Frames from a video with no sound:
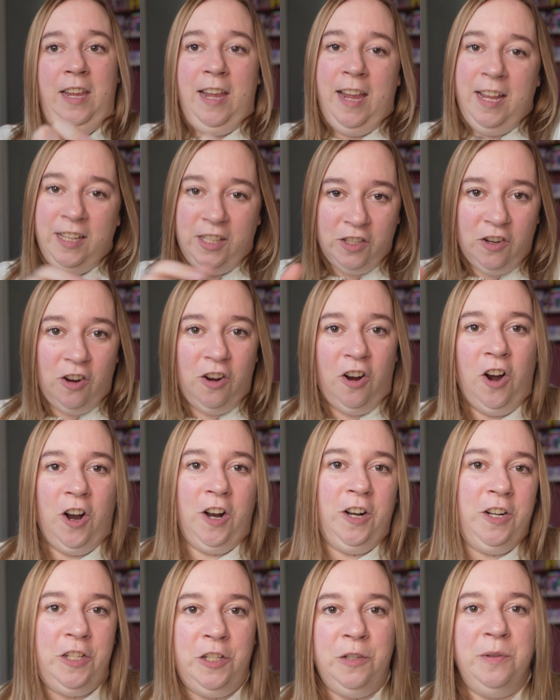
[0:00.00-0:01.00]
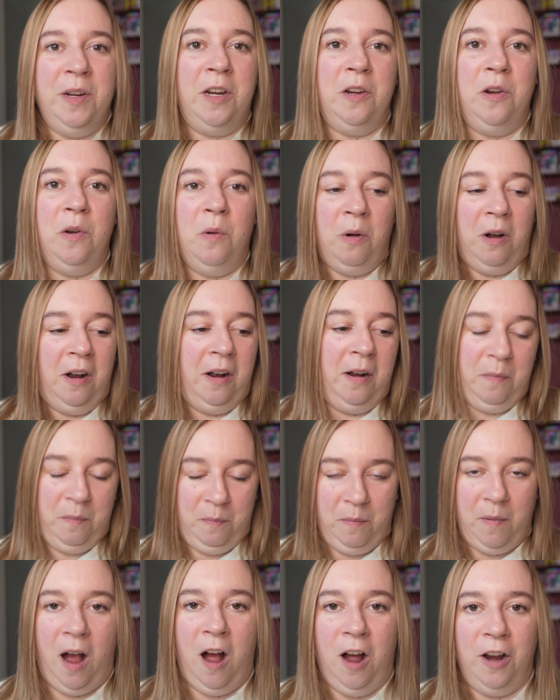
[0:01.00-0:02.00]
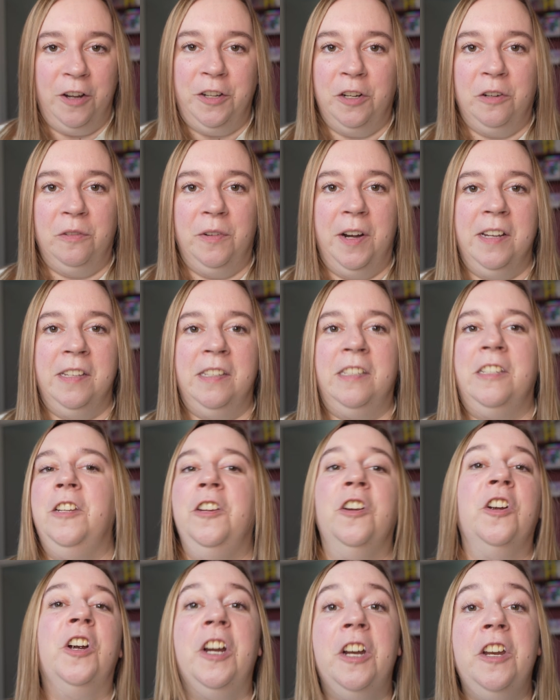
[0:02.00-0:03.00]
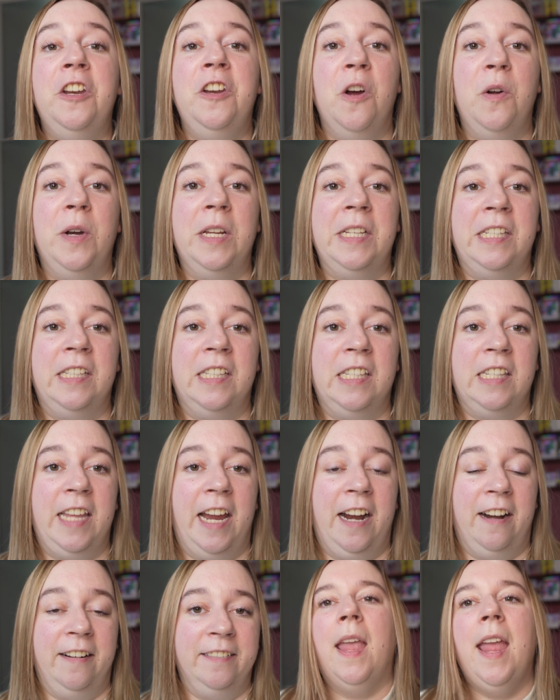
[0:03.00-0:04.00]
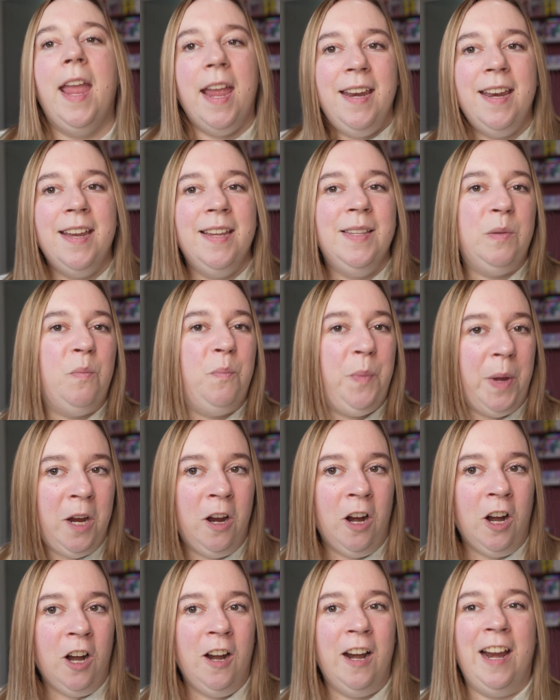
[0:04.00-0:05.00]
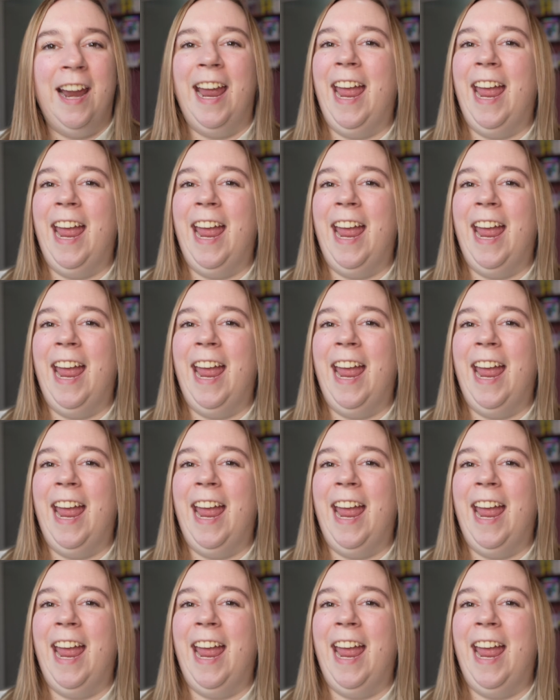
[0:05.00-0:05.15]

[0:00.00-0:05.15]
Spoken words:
it's hard to ignore on your wrist. You're gonna notice it's there. It is bigger